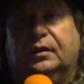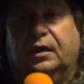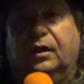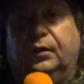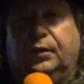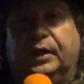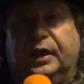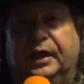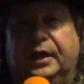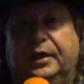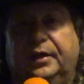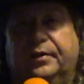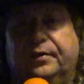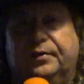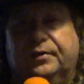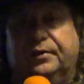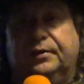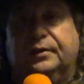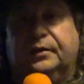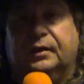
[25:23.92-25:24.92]
Okay?
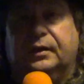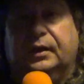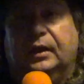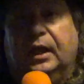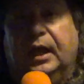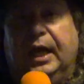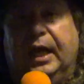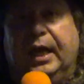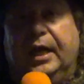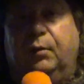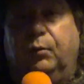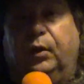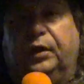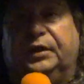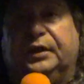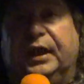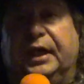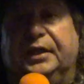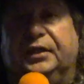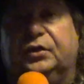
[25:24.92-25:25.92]
And
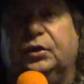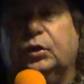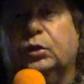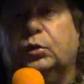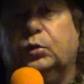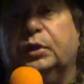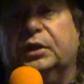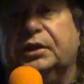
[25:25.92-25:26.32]
what they do